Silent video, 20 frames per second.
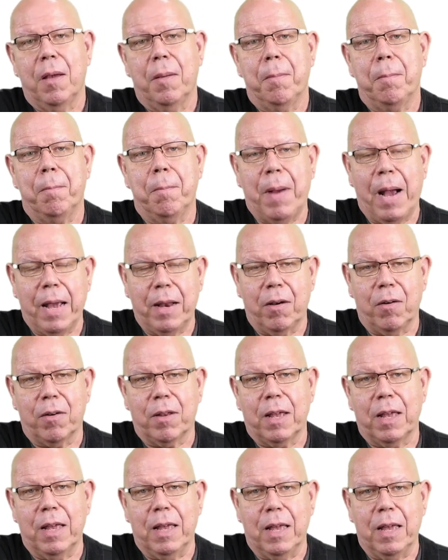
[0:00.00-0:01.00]
minor
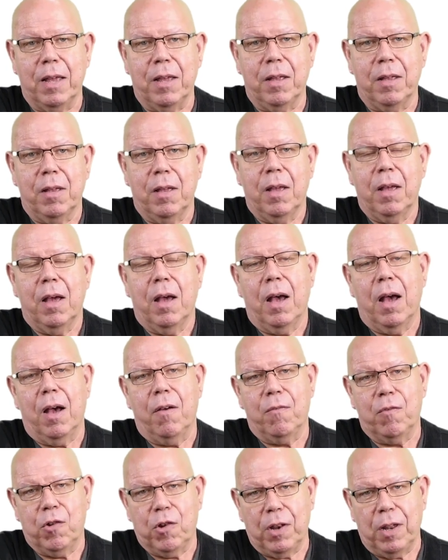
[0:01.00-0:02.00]
key
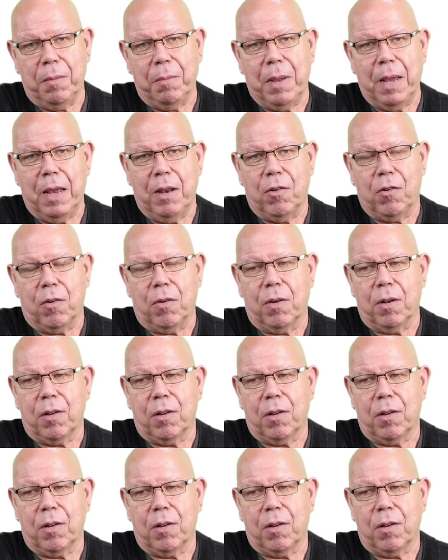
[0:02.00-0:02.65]
of G major.